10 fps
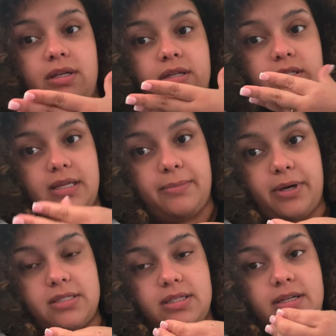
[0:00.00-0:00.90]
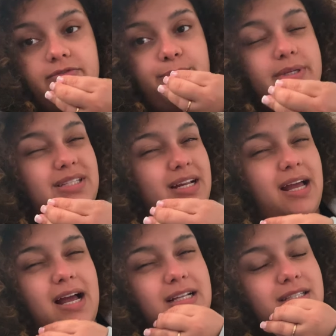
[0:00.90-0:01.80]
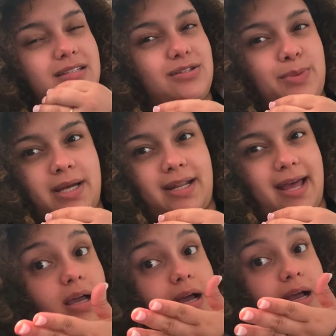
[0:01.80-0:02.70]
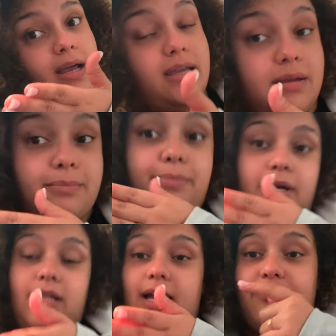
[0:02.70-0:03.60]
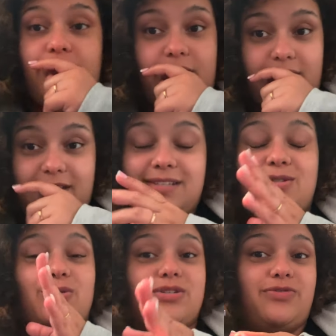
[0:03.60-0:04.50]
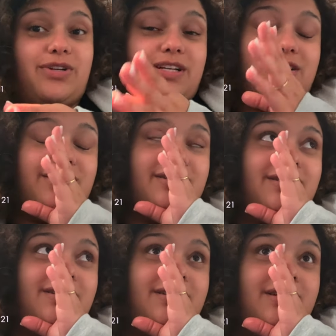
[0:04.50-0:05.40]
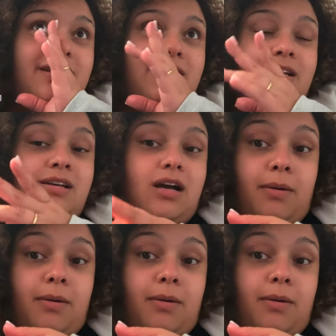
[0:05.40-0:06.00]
Stay positive, but today I had such a bad day. I barely have storage footage on